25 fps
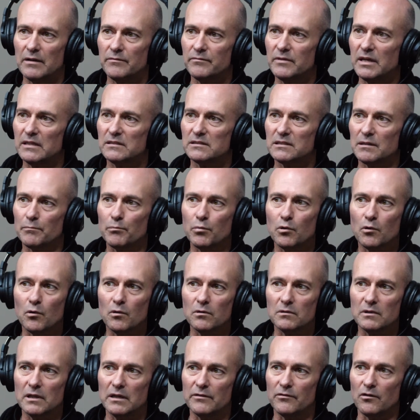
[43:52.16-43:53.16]
that
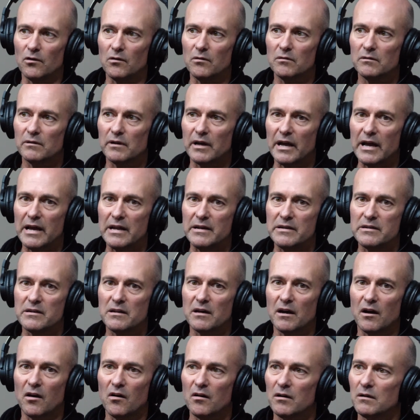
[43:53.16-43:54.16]
support level. And
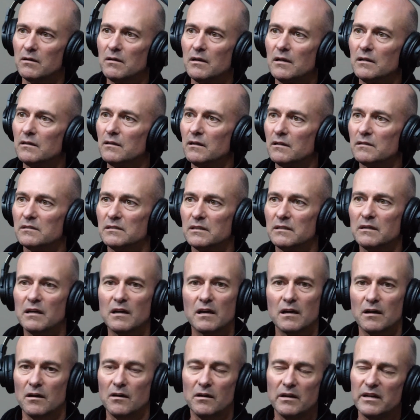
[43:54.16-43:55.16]
like I said,
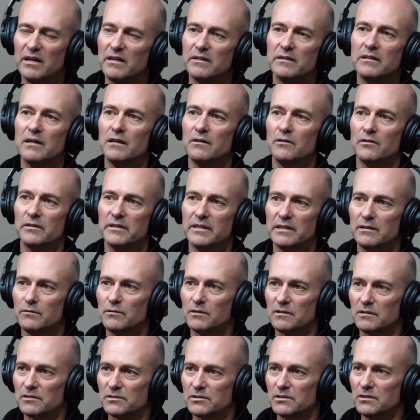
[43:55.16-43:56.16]
I had no idea
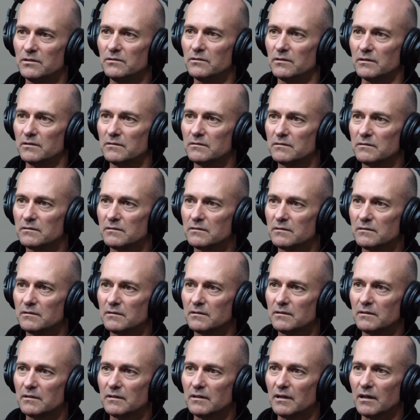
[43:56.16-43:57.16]
what I was doing.
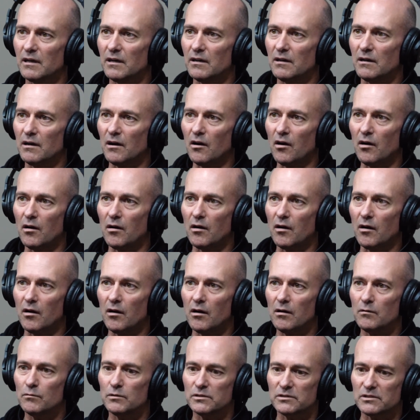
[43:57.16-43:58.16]

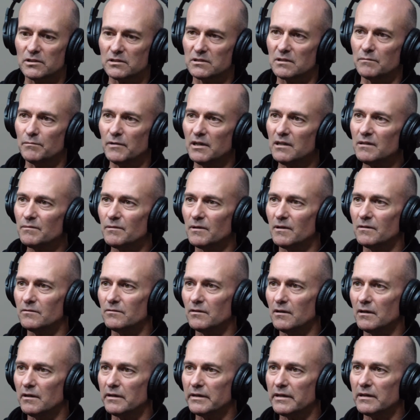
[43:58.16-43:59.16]
I was just a motorbike
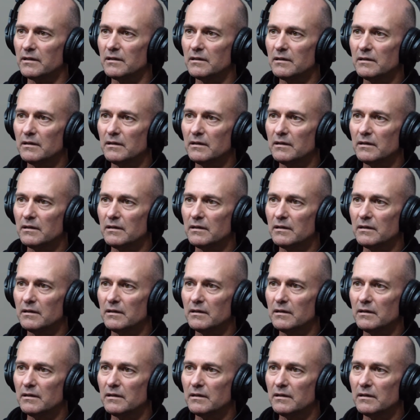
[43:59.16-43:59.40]
rider.